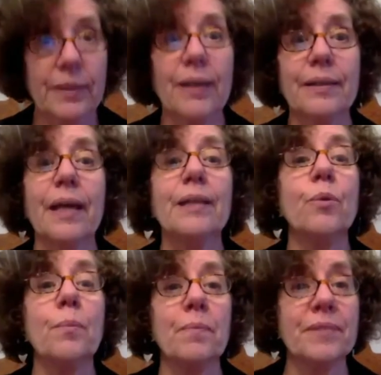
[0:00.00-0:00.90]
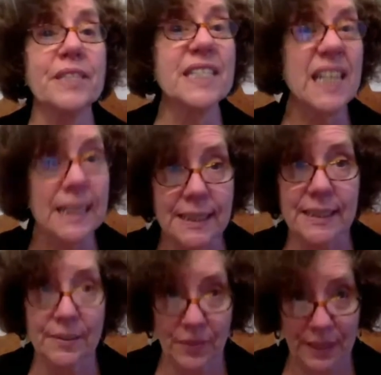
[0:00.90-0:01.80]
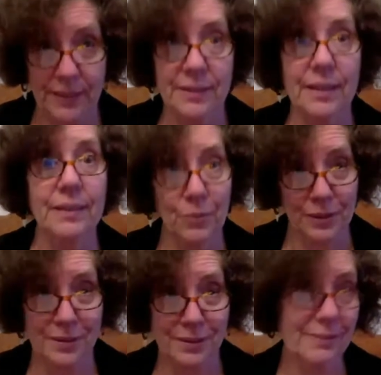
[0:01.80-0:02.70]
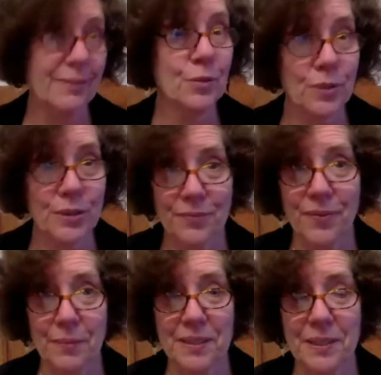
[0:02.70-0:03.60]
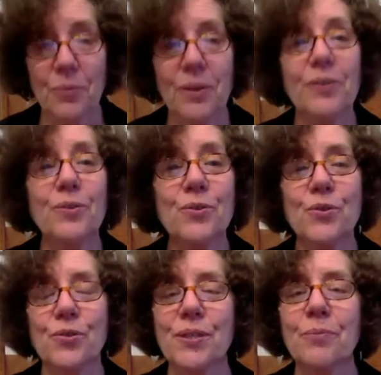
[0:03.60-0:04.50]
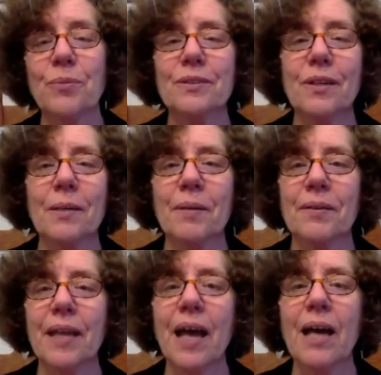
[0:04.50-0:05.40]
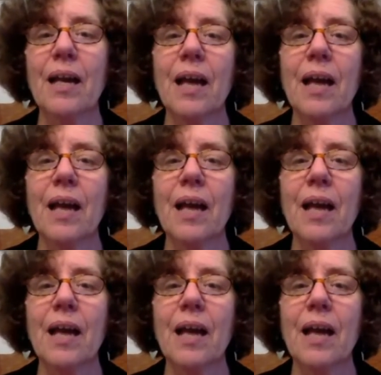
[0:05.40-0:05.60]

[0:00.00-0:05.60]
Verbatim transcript: um, and there were dozens of these, and there was, of course, famously one in New Jersey. We'll talk about that.